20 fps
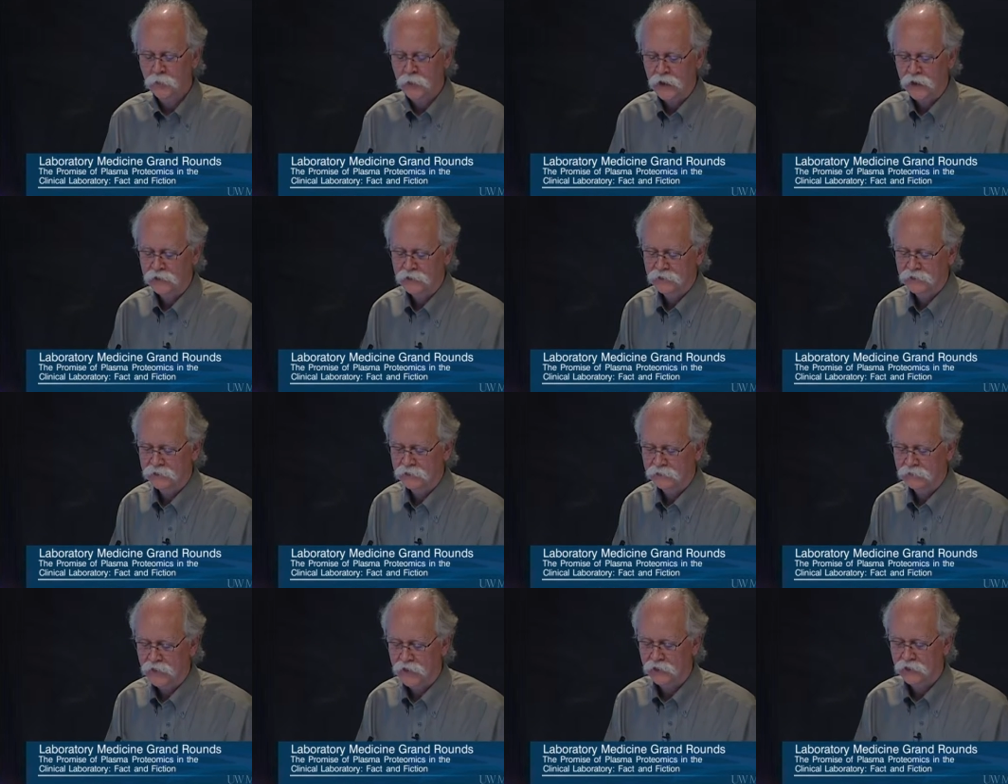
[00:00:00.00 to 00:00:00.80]
that
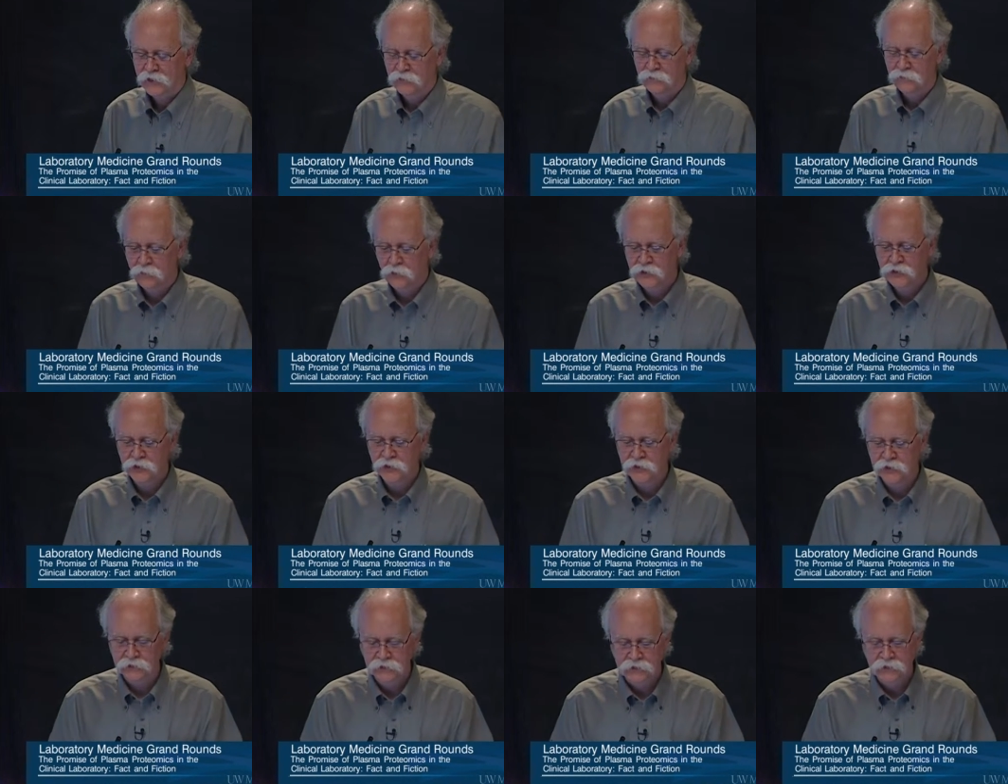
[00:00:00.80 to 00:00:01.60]
that
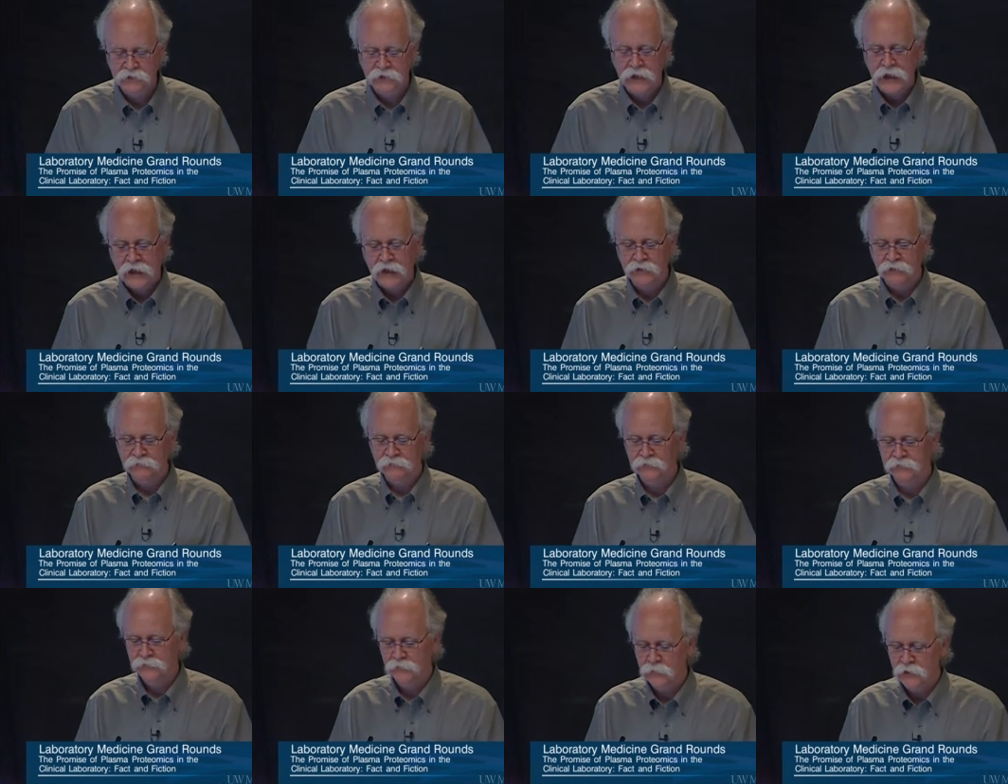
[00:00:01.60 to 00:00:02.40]
unfortunate lack of
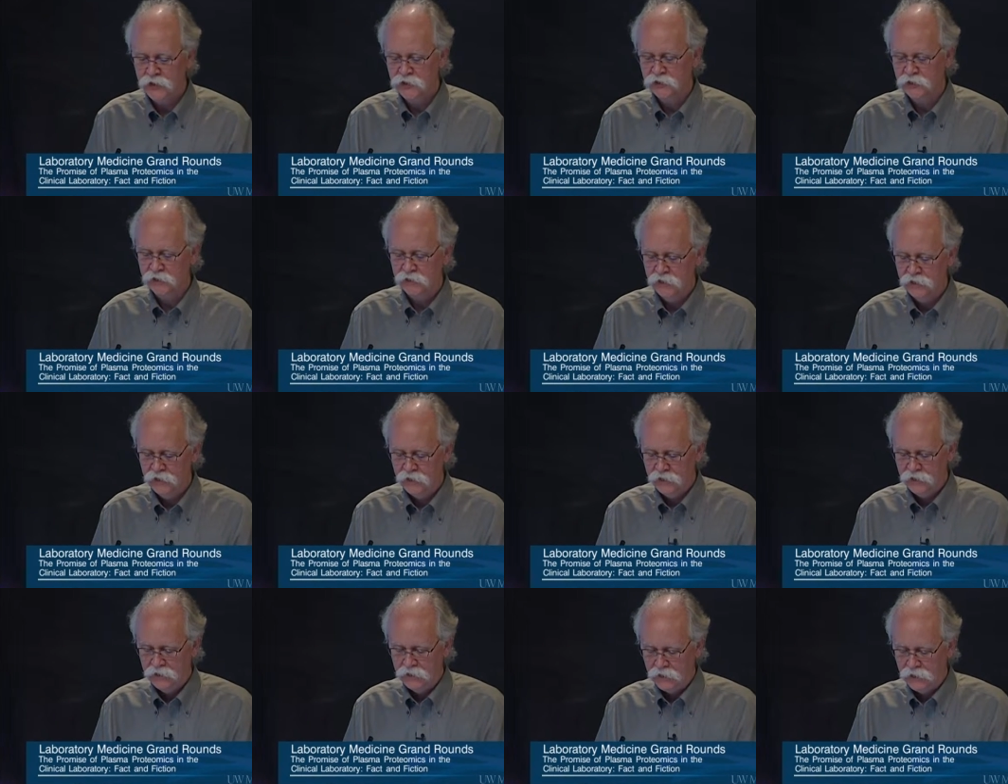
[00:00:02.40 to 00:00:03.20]
information.
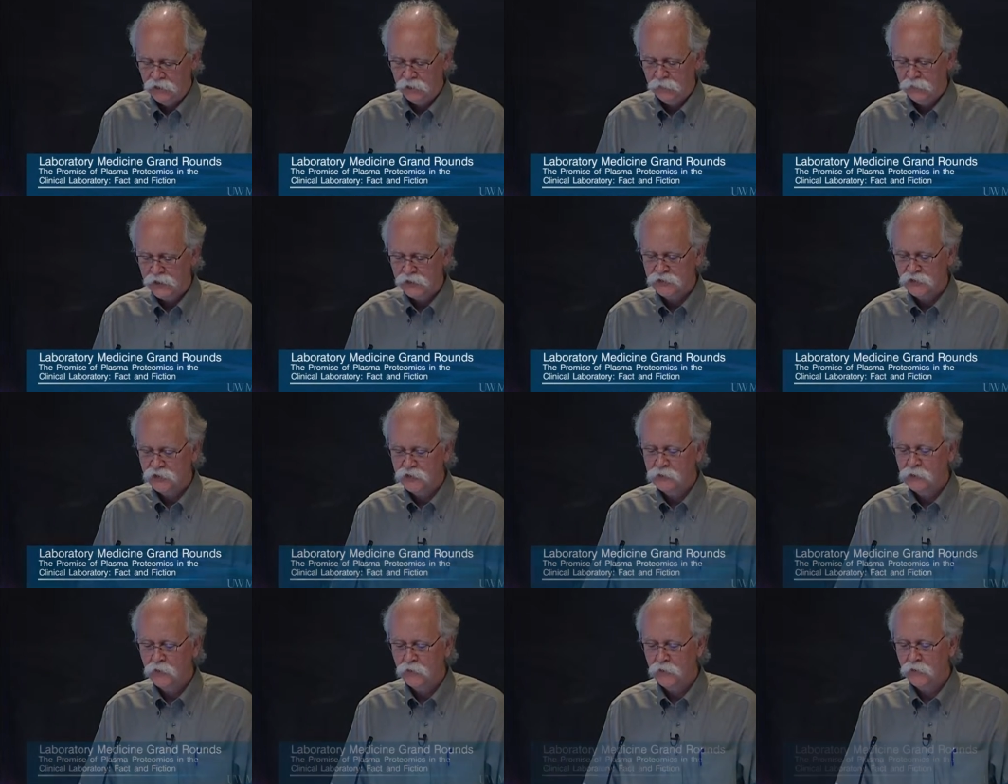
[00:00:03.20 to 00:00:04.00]
I'll mention
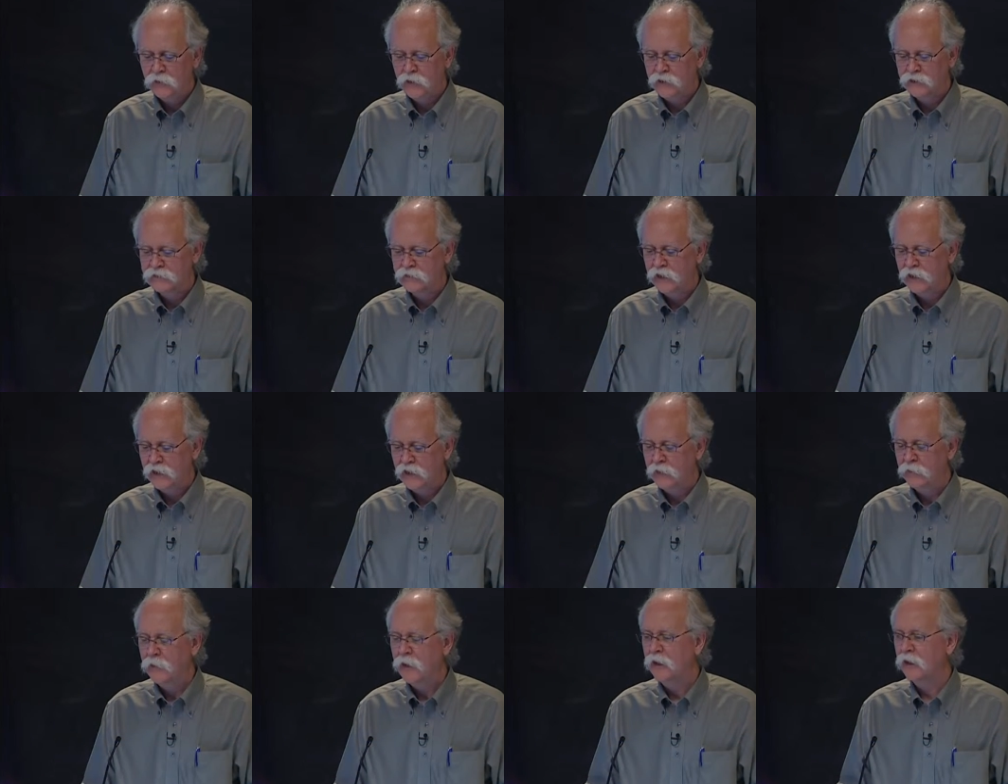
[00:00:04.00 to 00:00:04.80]
two other things that I,
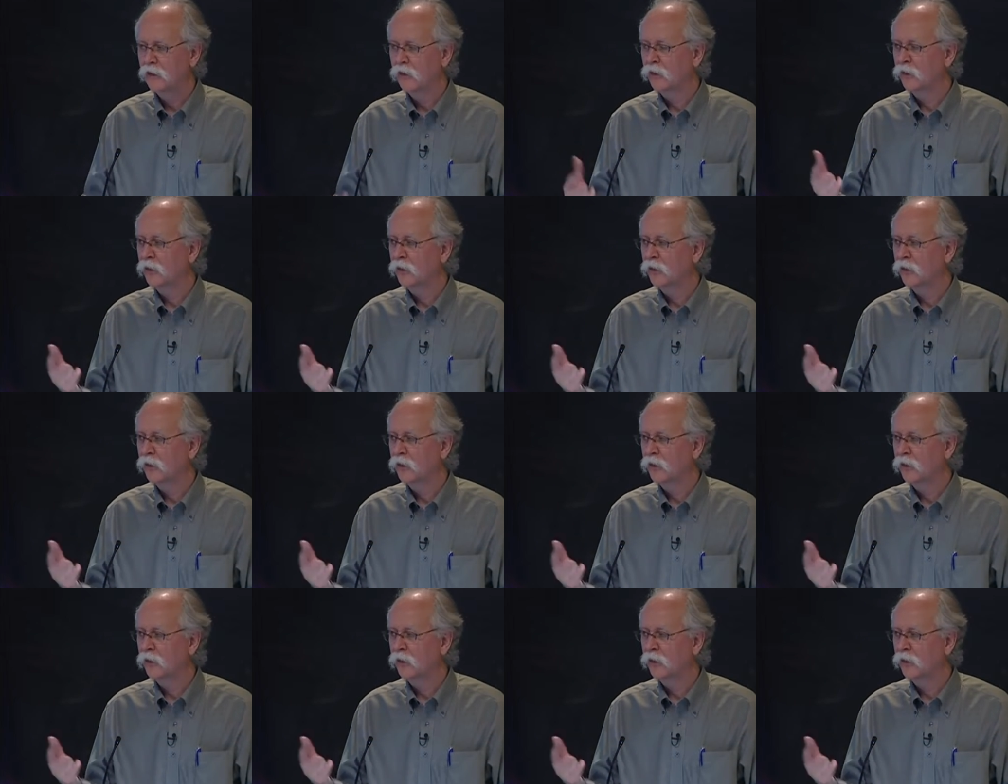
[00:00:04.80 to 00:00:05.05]
I think are